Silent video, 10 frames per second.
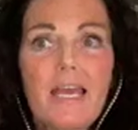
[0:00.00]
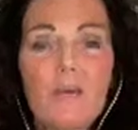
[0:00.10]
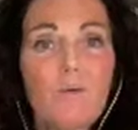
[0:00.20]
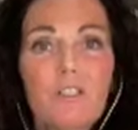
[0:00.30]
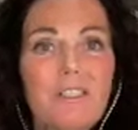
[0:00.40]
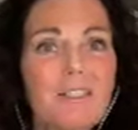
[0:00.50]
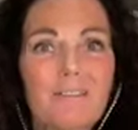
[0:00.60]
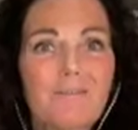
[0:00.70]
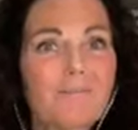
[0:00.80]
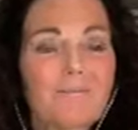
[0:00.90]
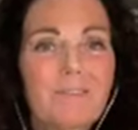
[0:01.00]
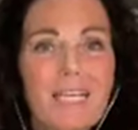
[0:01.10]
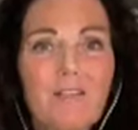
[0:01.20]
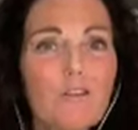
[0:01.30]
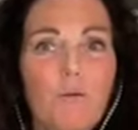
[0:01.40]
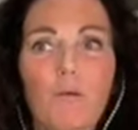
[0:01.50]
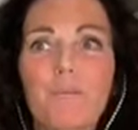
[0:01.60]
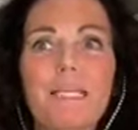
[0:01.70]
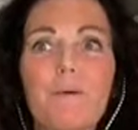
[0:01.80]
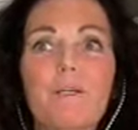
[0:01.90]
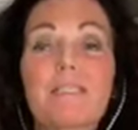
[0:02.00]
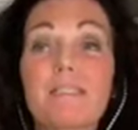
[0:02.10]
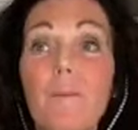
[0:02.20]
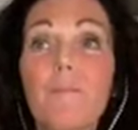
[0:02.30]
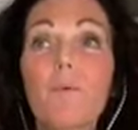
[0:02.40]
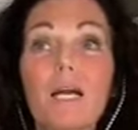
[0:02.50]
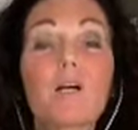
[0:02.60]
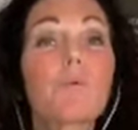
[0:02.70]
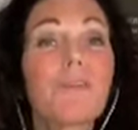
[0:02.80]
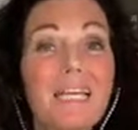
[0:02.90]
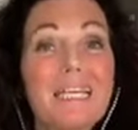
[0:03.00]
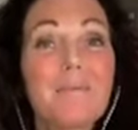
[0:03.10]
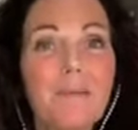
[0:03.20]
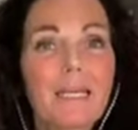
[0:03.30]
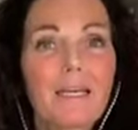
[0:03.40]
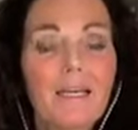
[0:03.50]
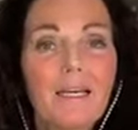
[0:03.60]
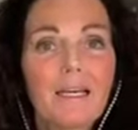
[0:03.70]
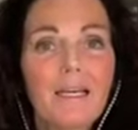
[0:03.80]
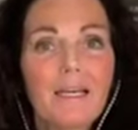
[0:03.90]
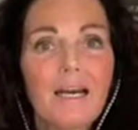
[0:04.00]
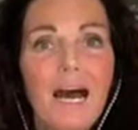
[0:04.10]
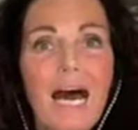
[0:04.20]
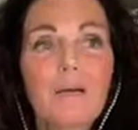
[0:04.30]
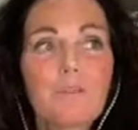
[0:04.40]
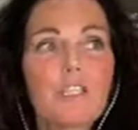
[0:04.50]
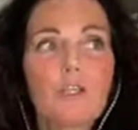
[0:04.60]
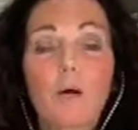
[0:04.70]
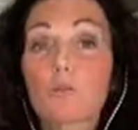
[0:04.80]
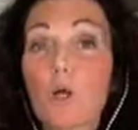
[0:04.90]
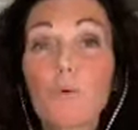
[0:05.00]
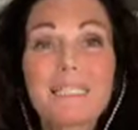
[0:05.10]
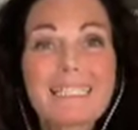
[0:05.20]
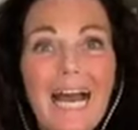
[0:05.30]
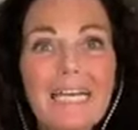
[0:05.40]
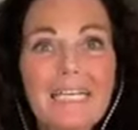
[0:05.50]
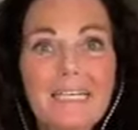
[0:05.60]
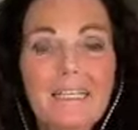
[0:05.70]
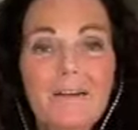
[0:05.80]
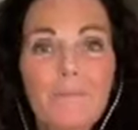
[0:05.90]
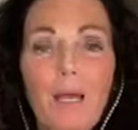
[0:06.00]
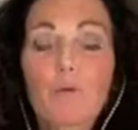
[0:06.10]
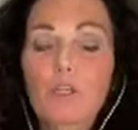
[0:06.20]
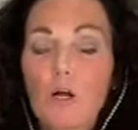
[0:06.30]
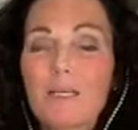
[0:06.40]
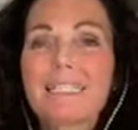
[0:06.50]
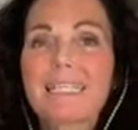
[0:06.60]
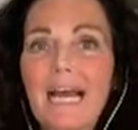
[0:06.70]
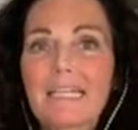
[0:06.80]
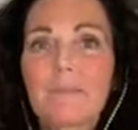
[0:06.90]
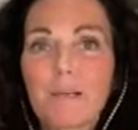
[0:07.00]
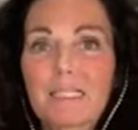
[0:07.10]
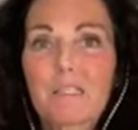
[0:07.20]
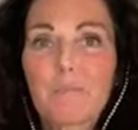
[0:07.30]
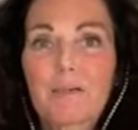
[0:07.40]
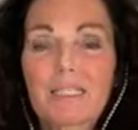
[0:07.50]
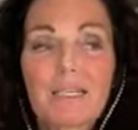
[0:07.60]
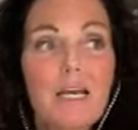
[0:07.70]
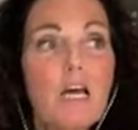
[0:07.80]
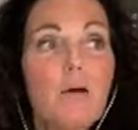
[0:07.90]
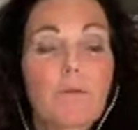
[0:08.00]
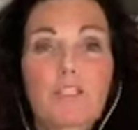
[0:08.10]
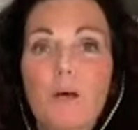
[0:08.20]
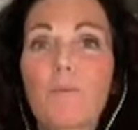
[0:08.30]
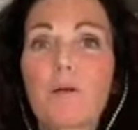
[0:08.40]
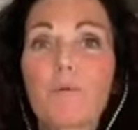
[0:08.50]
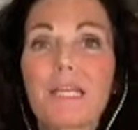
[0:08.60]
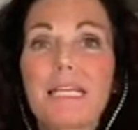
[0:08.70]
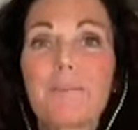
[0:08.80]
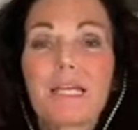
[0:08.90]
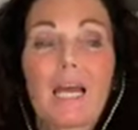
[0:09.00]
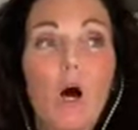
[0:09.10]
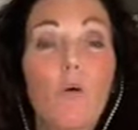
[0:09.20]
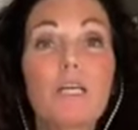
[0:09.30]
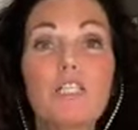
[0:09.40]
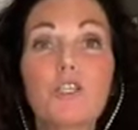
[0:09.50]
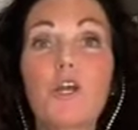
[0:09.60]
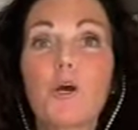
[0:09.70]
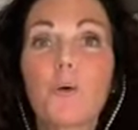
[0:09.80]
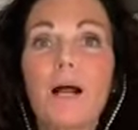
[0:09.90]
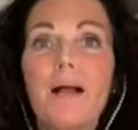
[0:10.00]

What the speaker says: It was terrible. But somewhere within me, I was always guided by spirit. But somewhere within me, I always knew